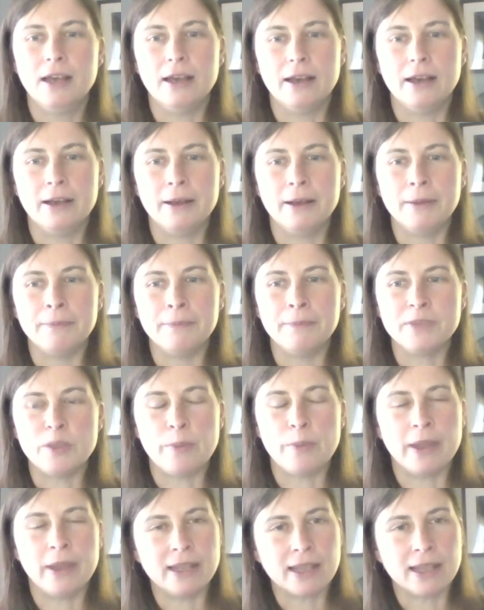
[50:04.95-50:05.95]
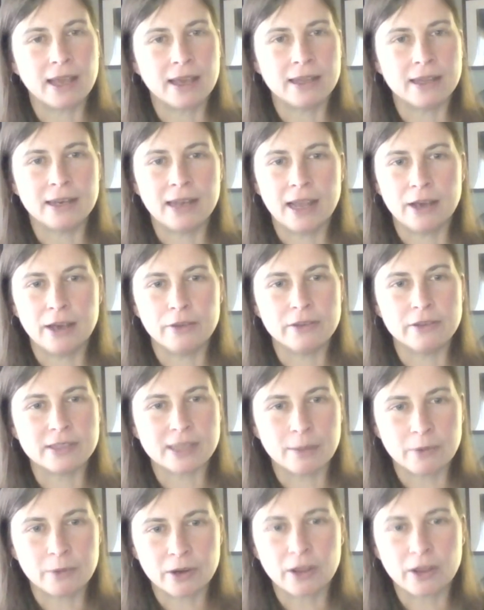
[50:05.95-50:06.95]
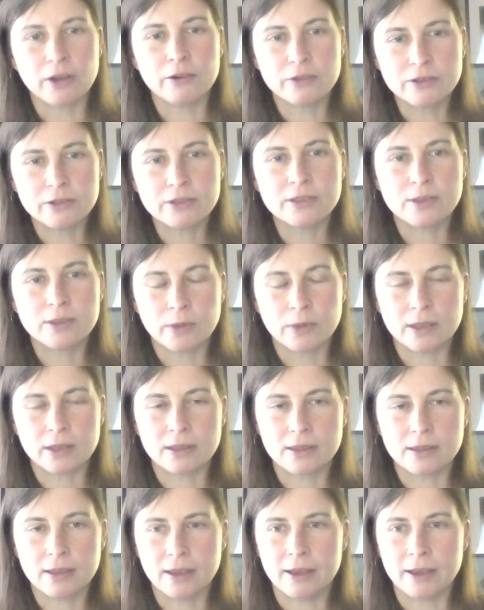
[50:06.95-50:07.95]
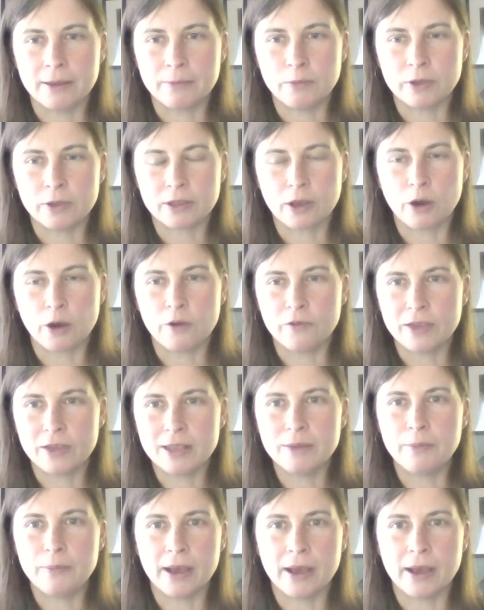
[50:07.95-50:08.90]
um, depending on how the summer goes with with COVID.